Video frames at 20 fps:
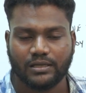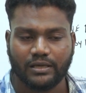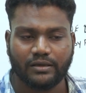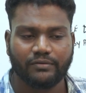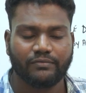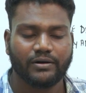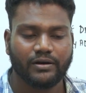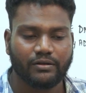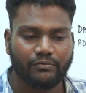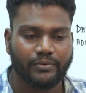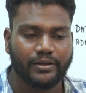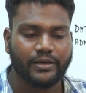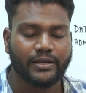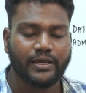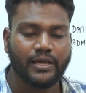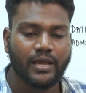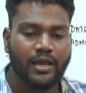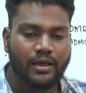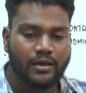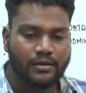Even a
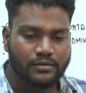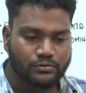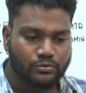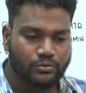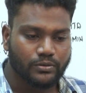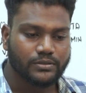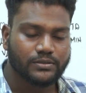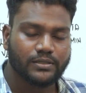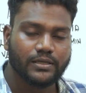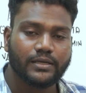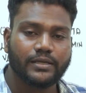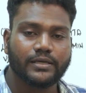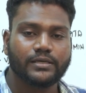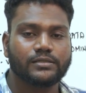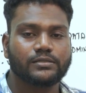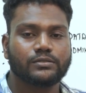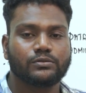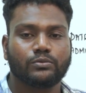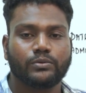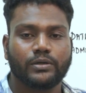very
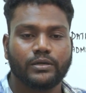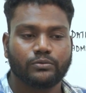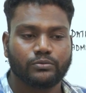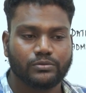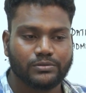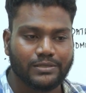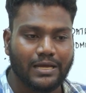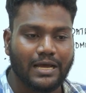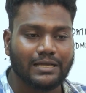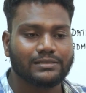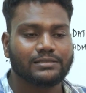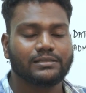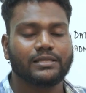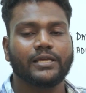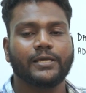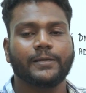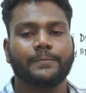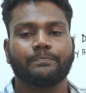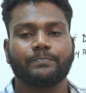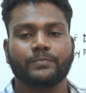serious student who starts
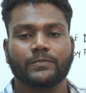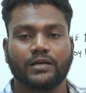the